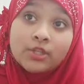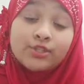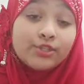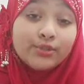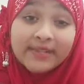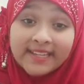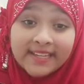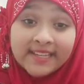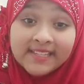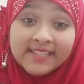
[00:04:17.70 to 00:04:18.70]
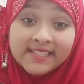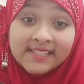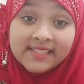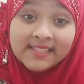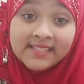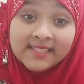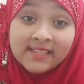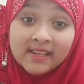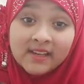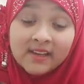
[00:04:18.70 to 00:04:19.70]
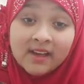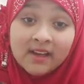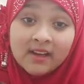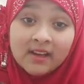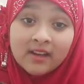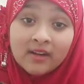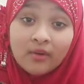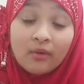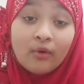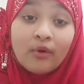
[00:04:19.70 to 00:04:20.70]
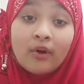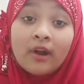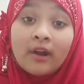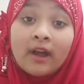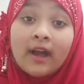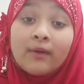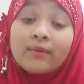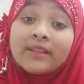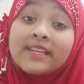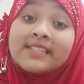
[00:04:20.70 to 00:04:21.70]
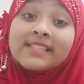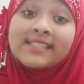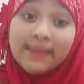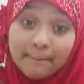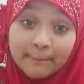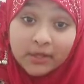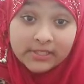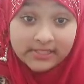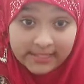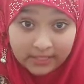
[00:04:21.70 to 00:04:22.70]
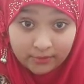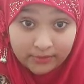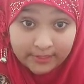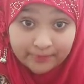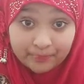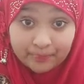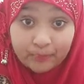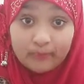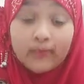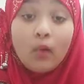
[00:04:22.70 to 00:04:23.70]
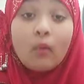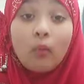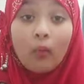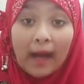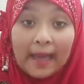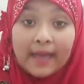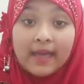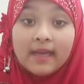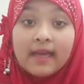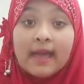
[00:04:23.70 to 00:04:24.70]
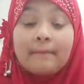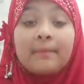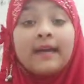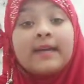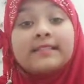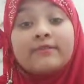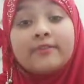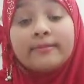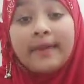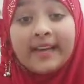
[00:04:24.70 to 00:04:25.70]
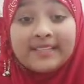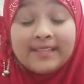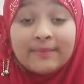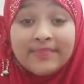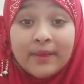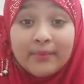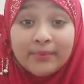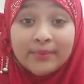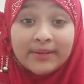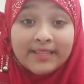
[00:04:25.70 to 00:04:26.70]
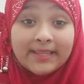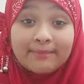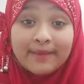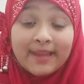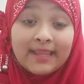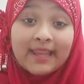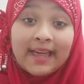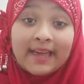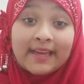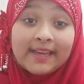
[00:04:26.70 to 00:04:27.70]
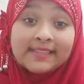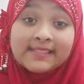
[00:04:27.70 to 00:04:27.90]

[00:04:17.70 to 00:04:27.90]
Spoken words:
trees or a really simple scenery. Why? Because if you make something really big like